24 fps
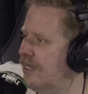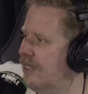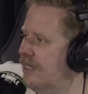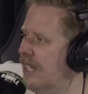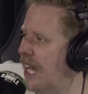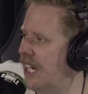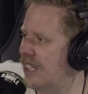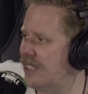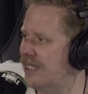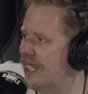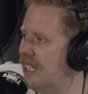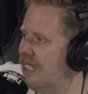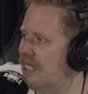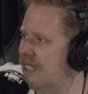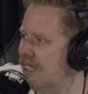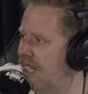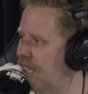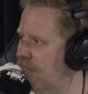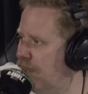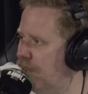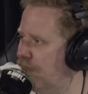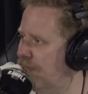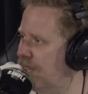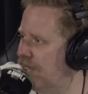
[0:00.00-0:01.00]
next season than
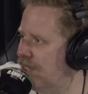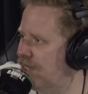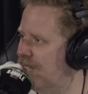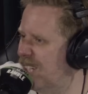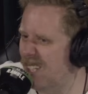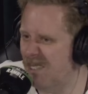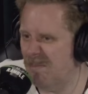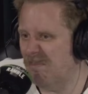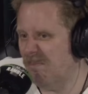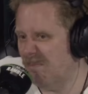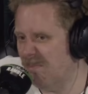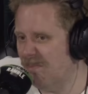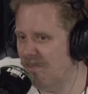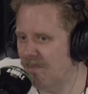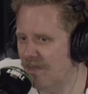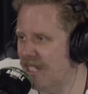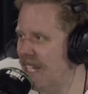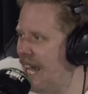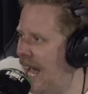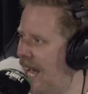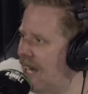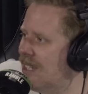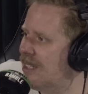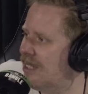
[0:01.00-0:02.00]
they could this season?
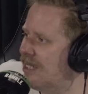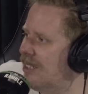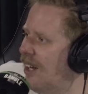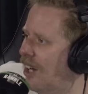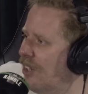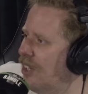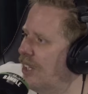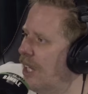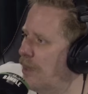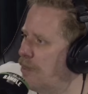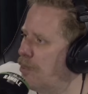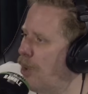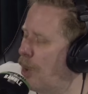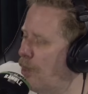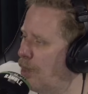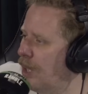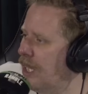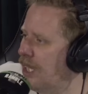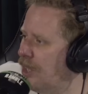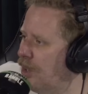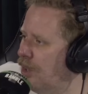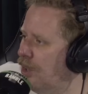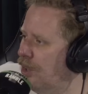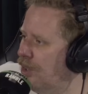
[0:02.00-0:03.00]
Yes, I think they
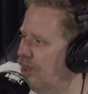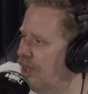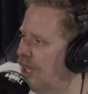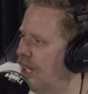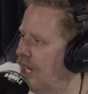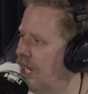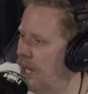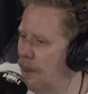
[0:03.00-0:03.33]
probably could.